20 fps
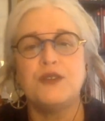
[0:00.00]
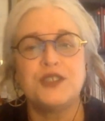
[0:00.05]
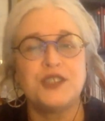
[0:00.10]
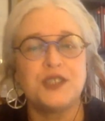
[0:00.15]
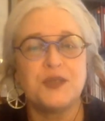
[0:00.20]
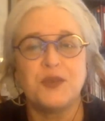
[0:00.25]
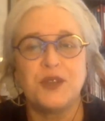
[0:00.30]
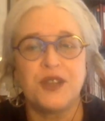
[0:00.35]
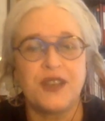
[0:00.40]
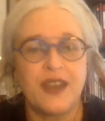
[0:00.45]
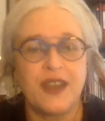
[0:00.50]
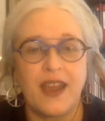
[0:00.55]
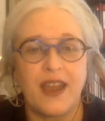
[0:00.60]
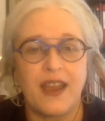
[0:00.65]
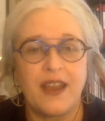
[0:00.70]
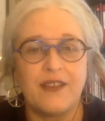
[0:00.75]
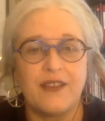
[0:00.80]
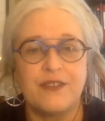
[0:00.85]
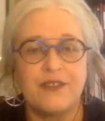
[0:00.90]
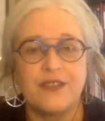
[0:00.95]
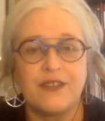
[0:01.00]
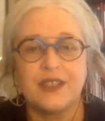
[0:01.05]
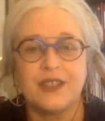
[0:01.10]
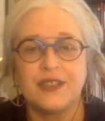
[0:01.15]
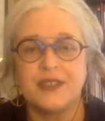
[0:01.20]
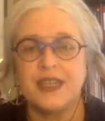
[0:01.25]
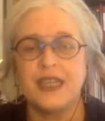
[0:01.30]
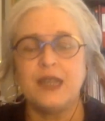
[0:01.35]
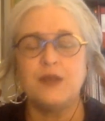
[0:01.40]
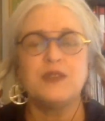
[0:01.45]
she wouldn't have.
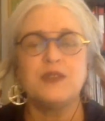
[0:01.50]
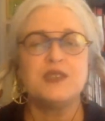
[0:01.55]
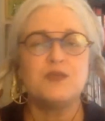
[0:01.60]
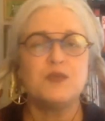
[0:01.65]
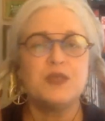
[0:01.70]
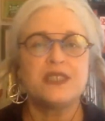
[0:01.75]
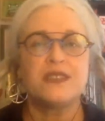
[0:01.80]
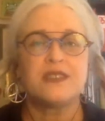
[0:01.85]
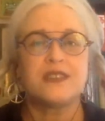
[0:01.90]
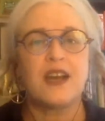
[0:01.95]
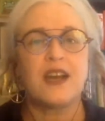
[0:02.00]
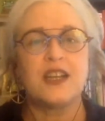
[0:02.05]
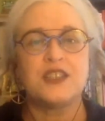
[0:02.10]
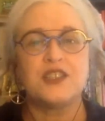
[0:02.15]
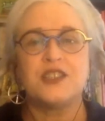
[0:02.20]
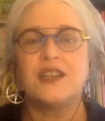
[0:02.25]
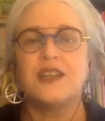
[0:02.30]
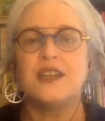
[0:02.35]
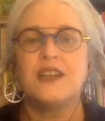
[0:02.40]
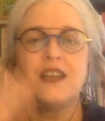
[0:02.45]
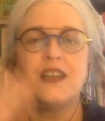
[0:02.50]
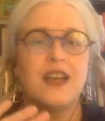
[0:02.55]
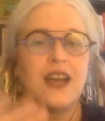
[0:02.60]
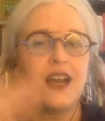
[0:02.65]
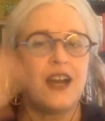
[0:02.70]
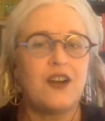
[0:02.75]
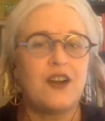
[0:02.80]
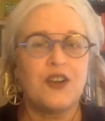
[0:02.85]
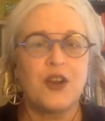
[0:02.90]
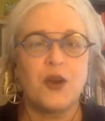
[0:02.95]
It was misogyny.
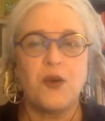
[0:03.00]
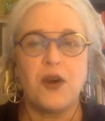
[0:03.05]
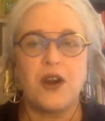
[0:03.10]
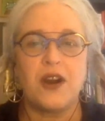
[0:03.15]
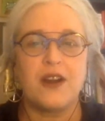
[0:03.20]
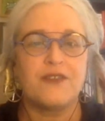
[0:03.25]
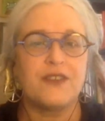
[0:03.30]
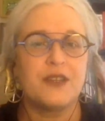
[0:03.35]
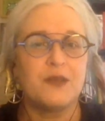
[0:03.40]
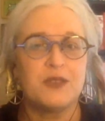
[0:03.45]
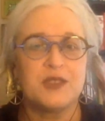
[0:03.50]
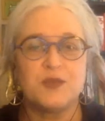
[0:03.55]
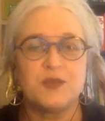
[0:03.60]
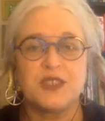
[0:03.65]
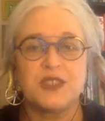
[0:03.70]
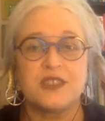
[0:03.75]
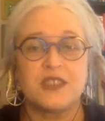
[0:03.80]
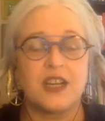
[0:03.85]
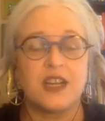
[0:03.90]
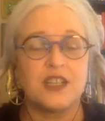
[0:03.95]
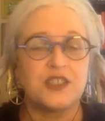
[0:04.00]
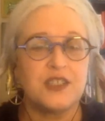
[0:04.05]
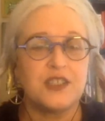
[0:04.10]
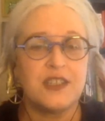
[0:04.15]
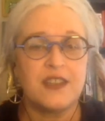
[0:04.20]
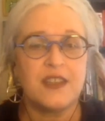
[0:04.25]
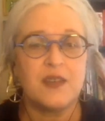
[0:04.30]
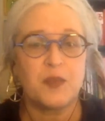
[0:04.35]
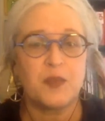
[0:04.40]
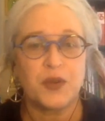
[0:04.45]
I'll go off. It was
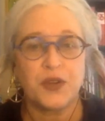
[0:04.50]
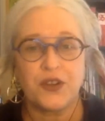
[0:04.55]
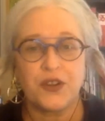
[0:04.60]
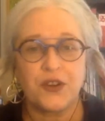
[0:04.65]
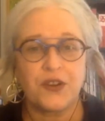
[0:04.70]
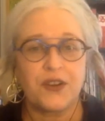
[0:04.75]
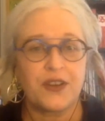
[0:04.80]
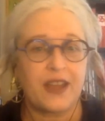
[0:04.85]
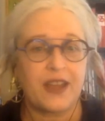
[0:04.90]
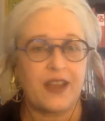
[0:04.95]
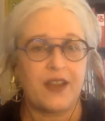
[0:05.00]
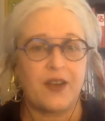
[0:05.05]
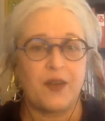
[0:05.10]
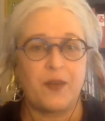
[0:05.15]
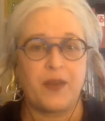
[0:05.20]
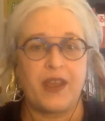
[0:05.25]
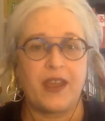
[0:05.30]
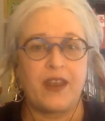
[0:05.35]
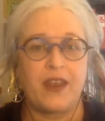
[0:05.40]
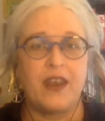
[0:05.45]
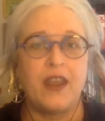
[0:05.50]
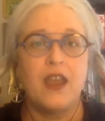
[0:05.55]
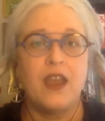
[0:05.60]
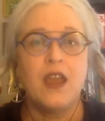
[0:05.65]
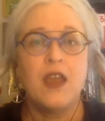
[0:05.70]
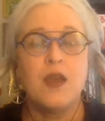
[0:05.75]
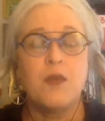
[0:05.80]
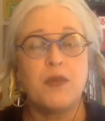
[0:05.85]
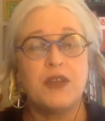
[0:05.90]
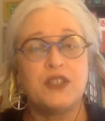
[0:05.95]
misogyny that put her down, man.
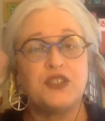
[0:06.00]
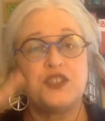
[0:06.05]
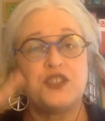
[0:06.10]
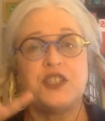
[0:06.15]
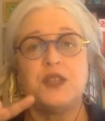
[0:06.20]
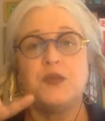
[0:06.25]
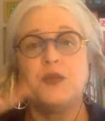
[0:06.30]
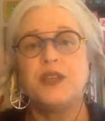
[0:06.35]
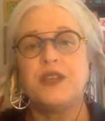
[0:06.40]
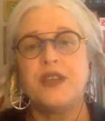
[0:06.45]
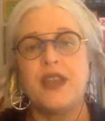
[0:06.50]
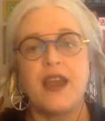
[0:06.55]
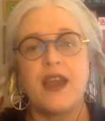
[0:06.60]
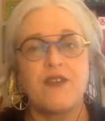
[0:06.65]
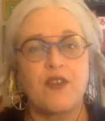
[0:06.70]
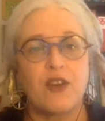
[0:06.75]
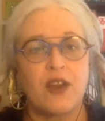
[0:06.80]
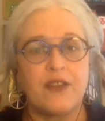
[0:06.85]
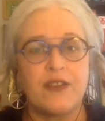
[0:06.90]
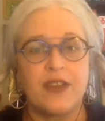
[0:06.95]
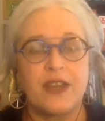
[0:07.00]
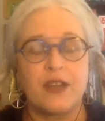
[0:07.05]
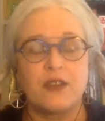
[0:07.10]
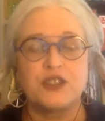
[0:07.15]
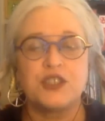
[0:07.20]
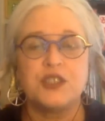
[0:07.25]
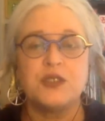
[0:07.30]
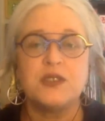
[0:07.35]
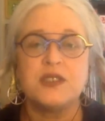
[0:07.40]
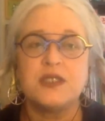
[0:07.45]
But she would never have handled.
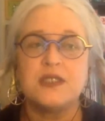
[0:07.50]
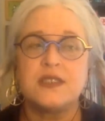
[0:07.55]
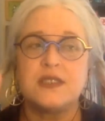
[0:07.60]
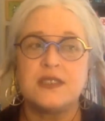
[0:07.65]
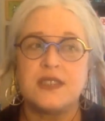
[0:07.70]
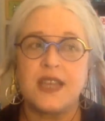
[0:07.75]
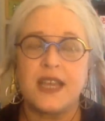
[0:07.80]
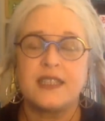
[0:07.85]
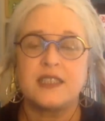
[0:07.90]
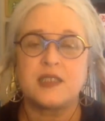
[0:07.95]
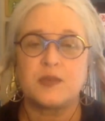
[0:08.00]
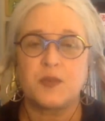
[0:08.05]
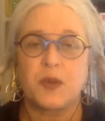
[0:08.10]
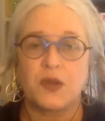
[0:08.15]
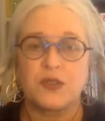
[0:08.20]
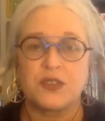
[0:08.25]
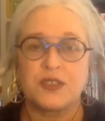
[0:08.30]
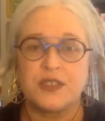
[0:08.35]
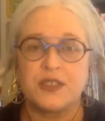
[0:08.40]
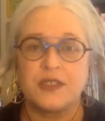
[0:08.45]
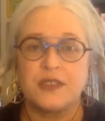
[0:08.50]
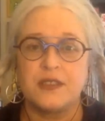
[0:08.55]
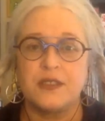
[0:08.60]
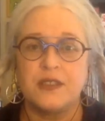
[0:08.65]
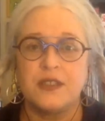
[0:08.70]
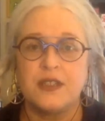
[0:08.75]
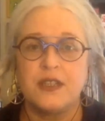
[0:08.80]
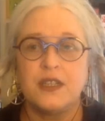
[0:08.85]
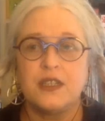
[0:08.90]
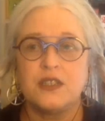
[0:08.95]
She's a statesperson.
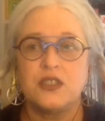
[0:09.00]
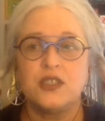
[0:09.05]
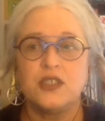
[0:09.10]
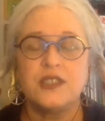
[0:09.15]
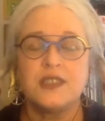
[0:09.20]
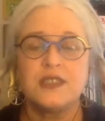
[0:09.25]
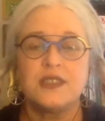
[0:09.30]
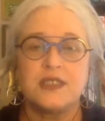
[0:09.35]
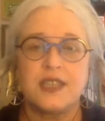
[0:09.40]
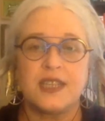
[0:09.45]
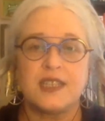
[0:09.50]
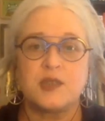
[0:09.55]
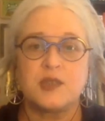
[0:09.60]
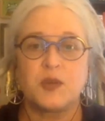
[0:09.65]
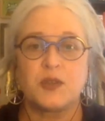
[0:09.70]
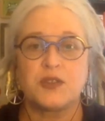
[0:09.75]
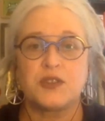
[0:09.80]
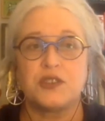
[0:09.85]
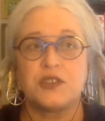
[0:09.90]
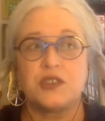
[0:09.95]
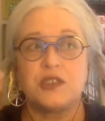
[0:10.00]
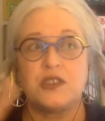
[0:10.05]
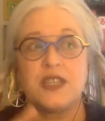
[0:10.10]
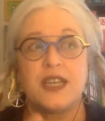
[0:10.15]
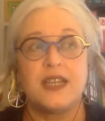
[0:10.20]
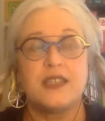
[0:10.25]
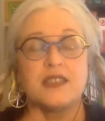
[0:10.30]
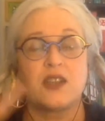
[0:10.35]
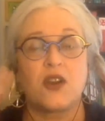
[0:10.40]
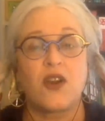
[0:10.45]
She
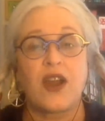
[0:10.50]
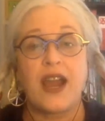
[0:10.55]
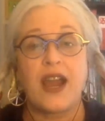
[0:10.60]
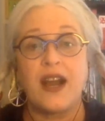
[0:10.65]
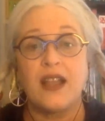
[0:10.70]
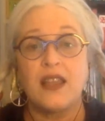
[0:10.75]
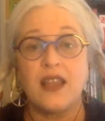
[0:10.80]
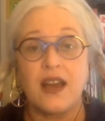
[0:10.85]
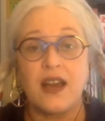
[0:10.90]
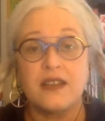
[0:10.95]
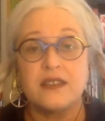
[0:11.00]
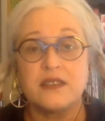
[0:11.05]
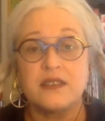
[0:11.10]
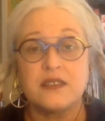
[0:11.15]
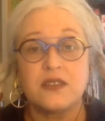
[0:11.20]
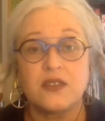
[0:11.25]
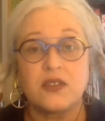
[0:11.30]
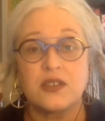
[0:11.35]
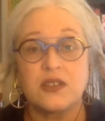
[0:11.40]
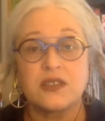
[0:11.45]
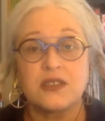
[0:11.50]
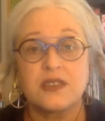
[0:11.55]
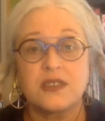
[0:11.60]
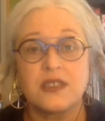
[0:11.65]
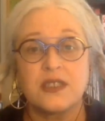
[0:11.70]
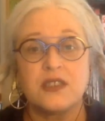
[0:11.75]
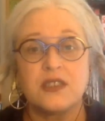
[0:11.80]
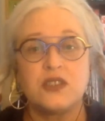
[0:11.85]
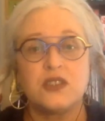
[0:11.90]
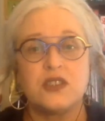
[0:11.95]
takes our allies
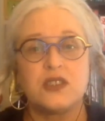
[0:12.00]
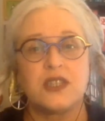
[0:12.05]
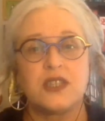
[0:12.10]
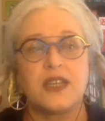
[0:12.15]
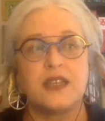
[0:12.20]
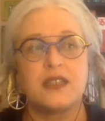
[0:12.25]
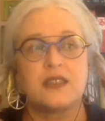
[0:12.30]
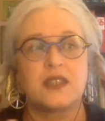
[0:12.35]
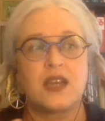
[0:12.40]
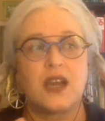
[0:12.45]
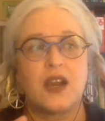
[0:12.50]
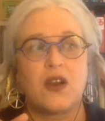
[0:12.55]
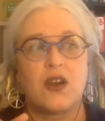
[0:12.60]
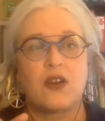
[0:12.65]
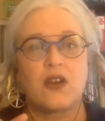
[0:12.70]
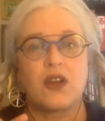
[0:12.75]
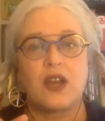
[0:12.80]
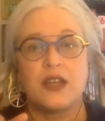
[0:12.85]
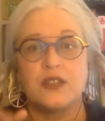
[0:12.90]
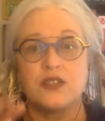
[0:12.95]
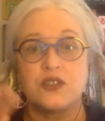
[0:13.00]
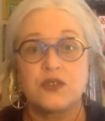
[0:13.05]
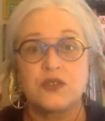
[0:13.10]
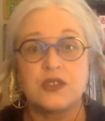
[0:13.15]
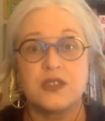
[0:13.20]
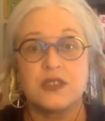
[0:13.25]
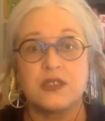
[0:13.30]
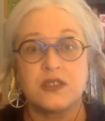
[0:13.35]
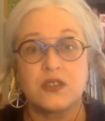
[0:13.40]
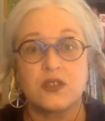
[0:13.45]
seriously. She takes our
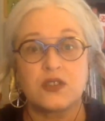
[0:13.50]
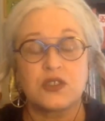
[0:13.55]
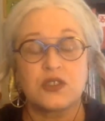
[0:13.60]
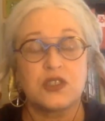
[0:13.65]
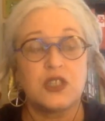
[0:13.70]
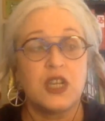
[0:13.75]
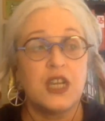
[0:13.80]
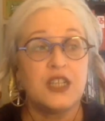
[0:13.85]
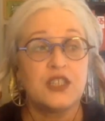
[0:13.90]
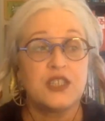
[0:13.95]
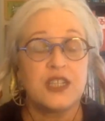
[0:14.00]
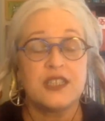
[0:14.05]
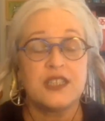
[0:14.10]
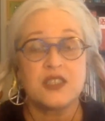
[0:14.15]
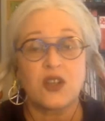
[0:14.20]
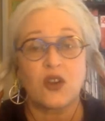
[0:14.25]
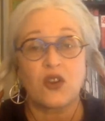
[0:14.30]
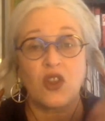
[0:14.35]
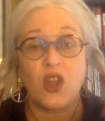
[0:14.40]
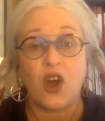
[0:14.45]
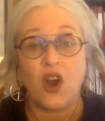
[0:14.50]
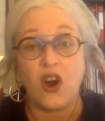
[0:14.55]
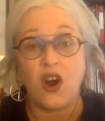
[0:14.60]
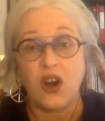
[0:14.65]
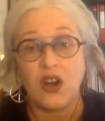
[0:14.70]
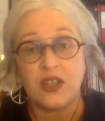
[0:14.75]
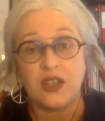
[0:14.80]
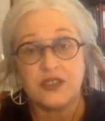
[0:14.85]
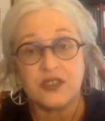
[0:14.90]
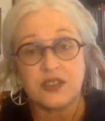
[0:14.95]
country seriously. Takes our
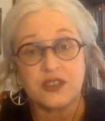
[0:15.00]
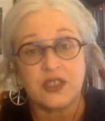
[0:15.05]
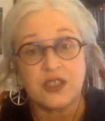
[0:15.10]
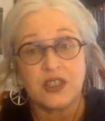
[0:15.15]
laws